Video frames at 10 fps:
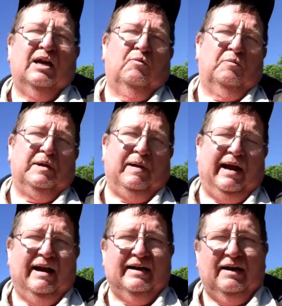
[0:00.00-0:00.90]
will be
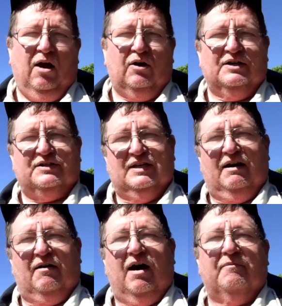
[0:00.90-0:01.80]
bearing in August and
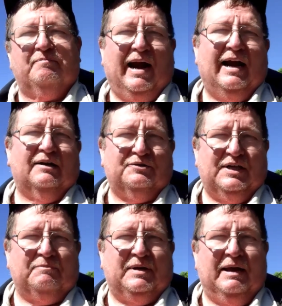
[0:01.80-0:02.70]
they'll bear till
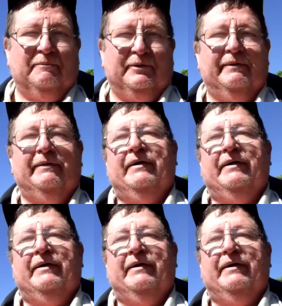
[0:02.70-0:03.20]
September.